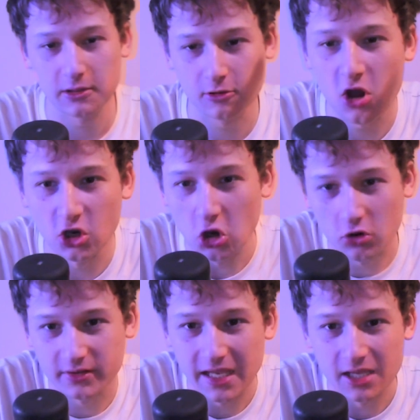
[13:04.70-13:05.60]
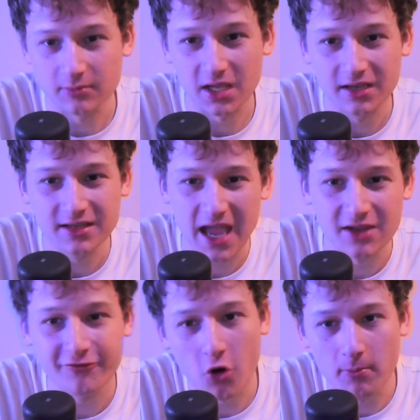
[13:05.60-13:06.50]
got a long name, yeah,
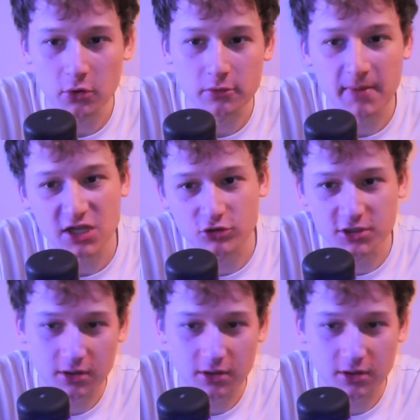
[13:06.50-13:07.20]
K4 Boost battery,